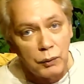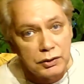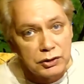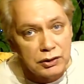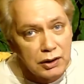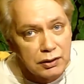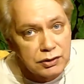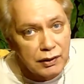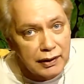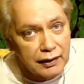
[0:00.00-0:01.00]
what she
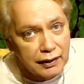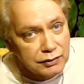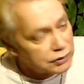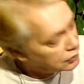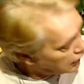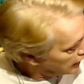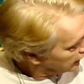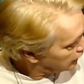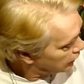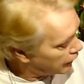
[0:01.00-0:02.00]
does right there. She's
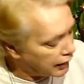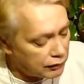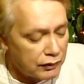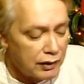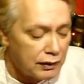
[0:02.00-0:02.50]
hanging around.